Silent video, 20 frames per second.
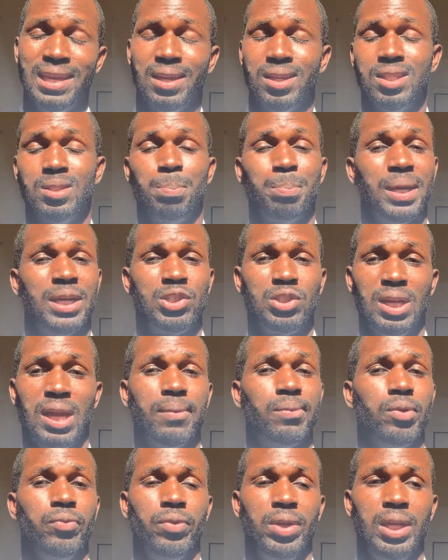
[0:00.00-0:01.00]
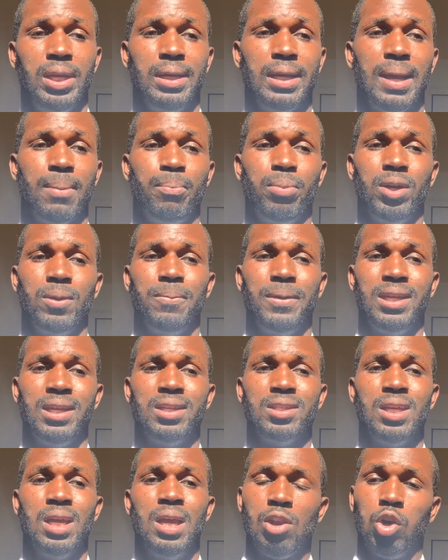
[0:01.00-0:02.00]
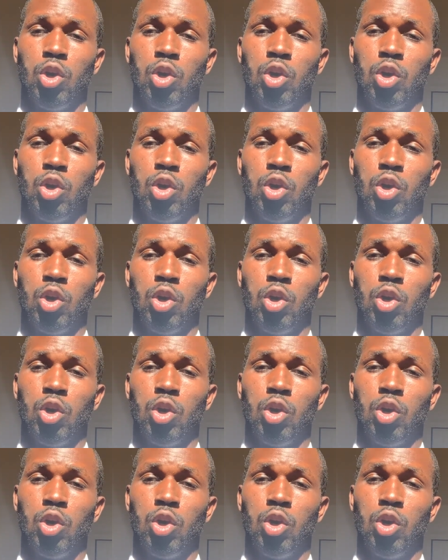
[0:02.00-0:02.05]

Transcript: especially after reading that book, because